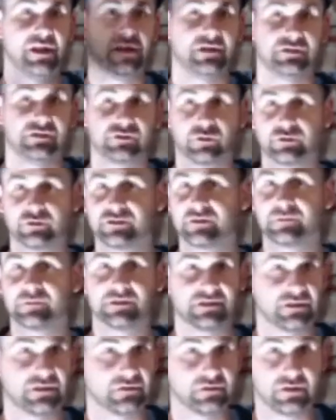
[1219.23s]
sourcing
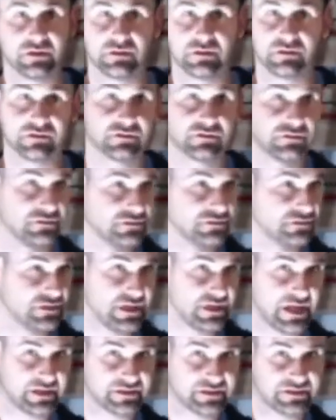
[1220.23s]
materials,
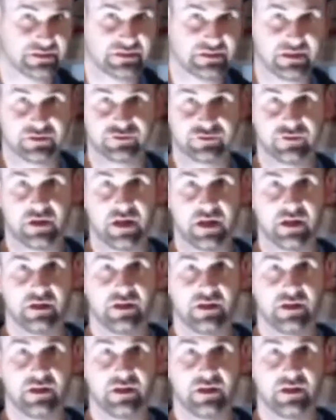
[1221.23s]
etc.